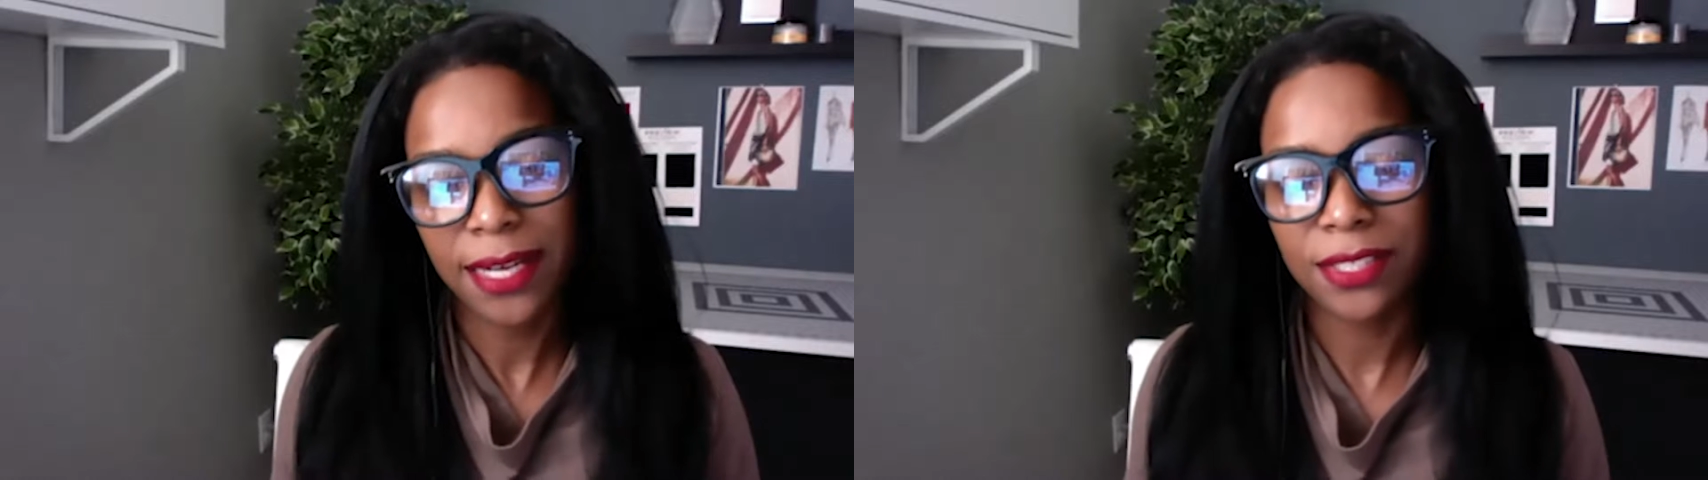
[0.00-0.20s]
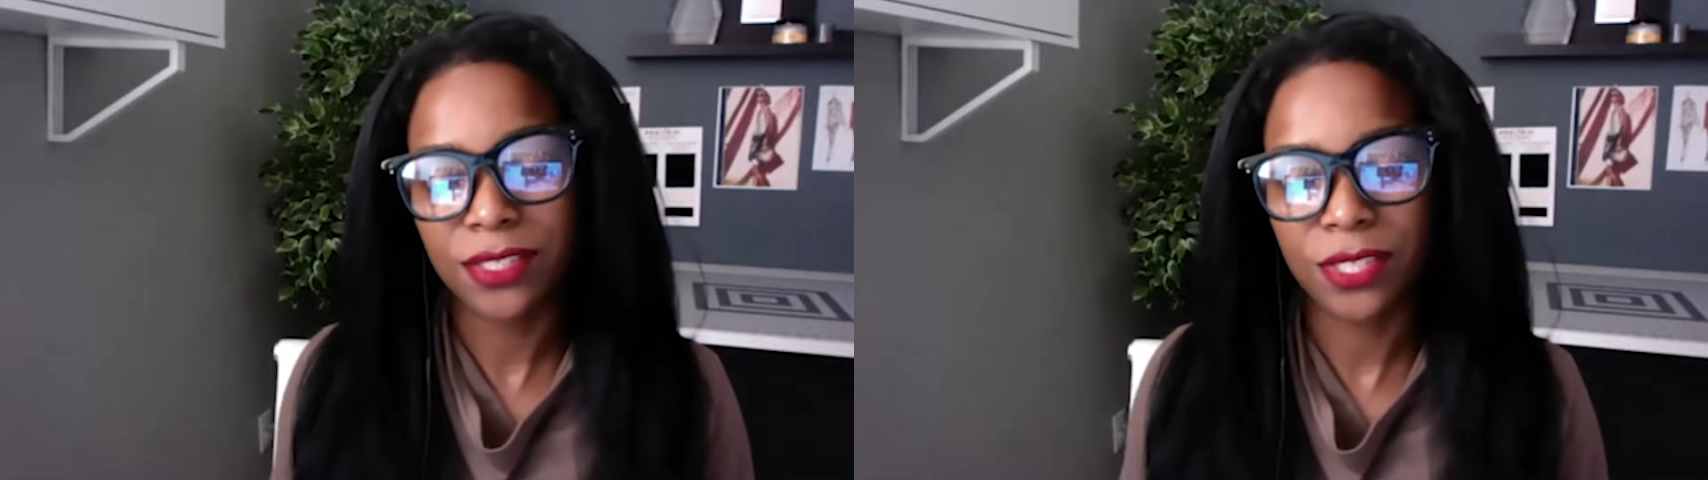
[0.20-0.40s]

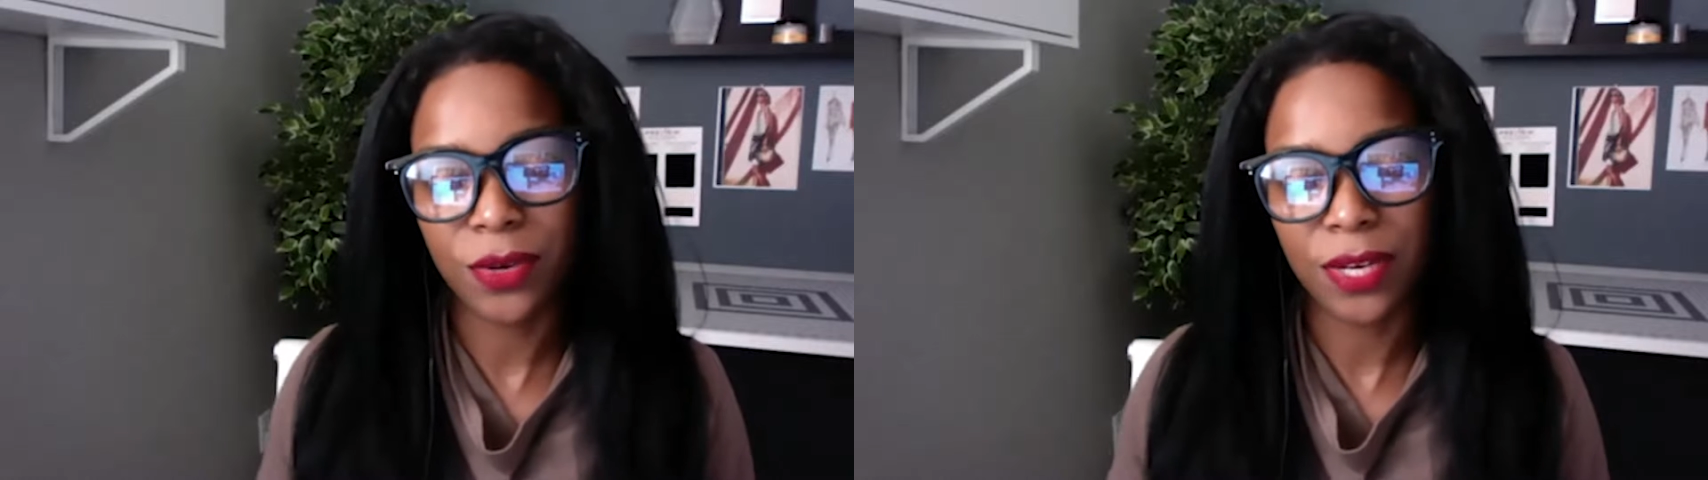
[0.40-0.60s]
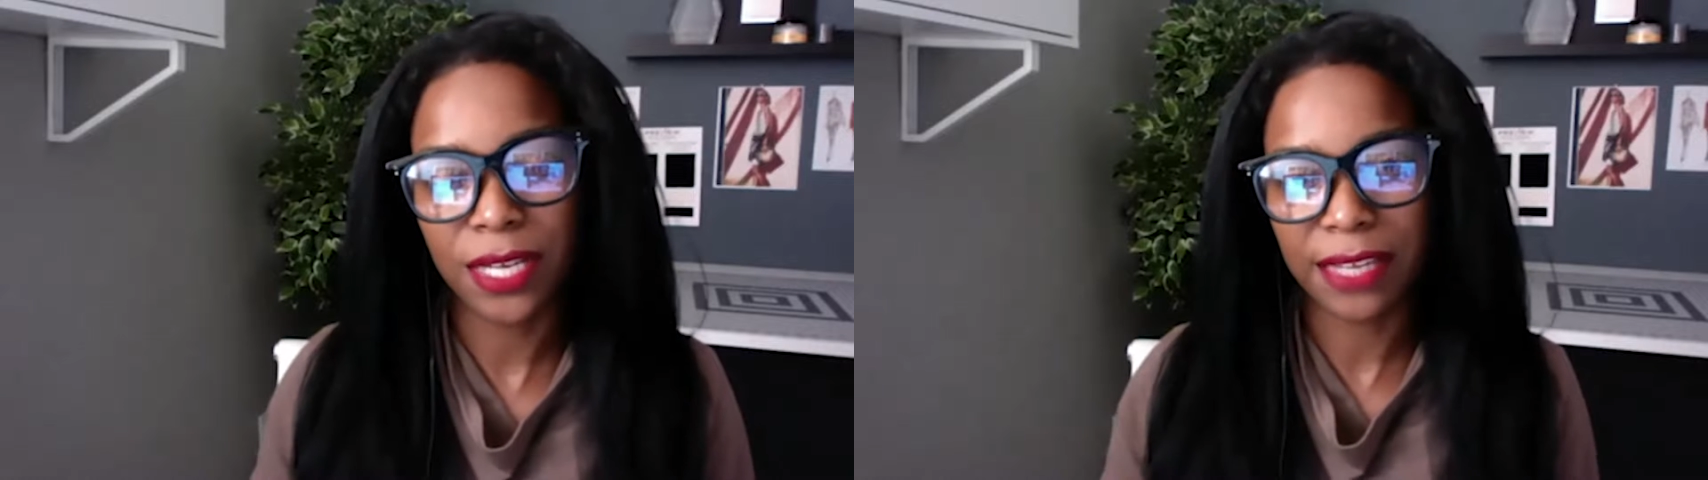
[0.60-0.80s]
And
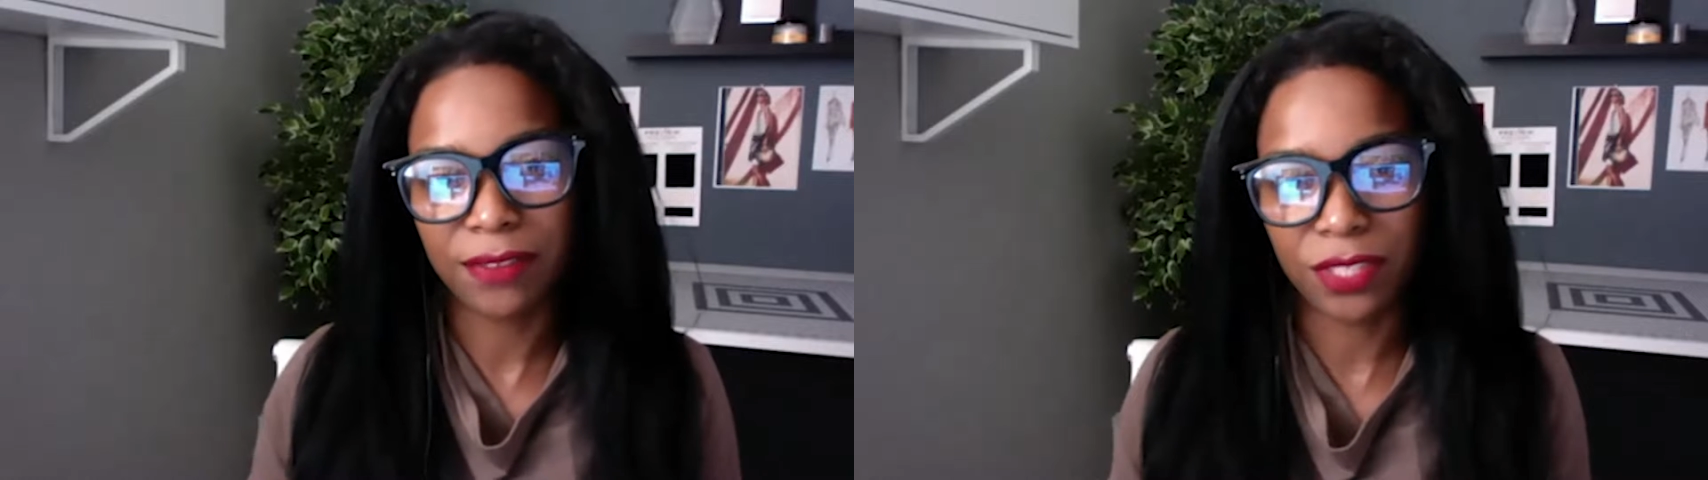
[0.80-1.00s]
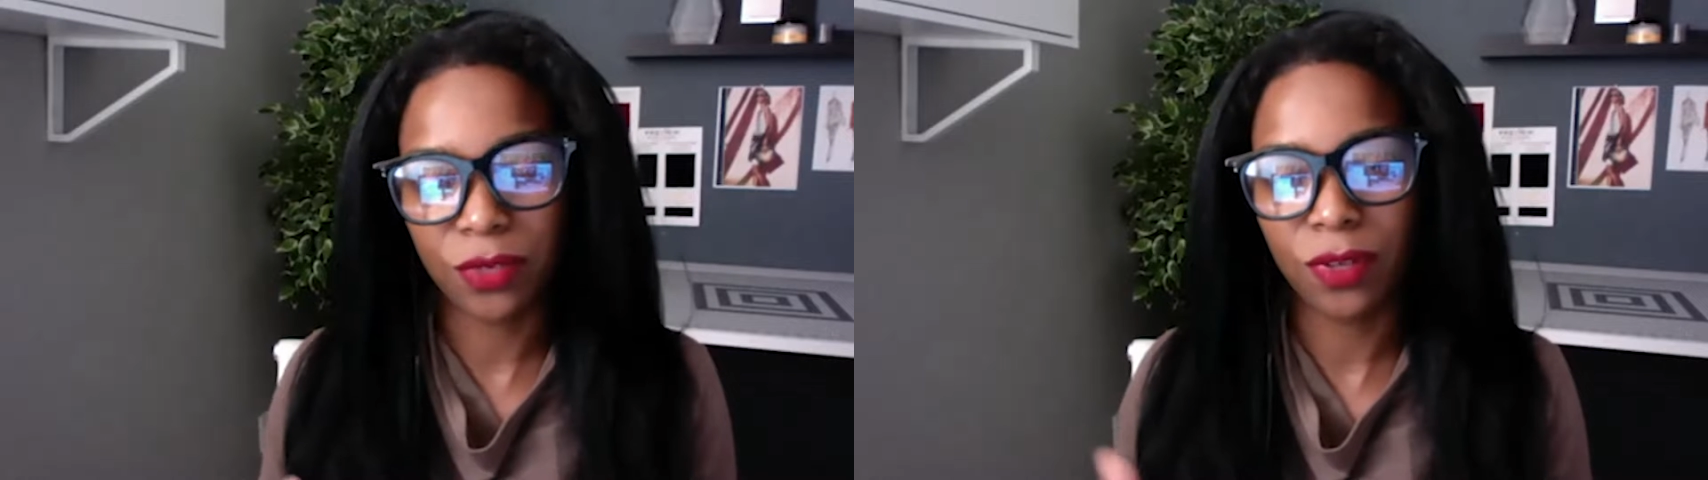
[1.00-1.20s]
so it
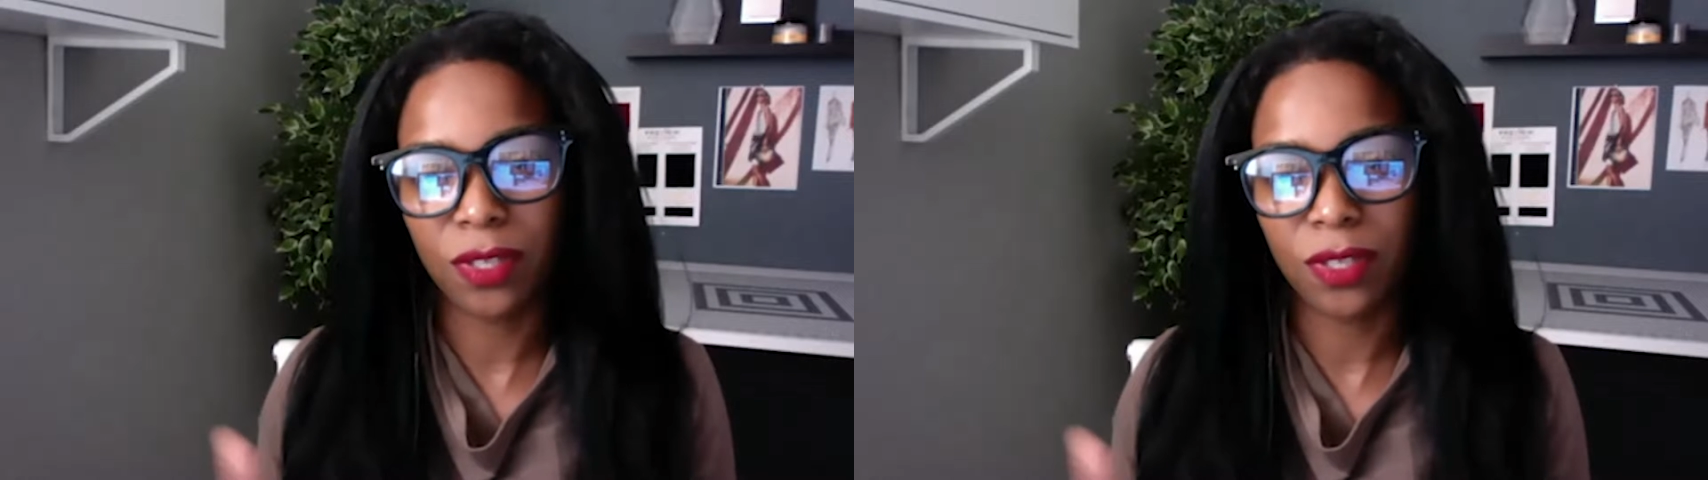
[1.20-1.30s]
gives you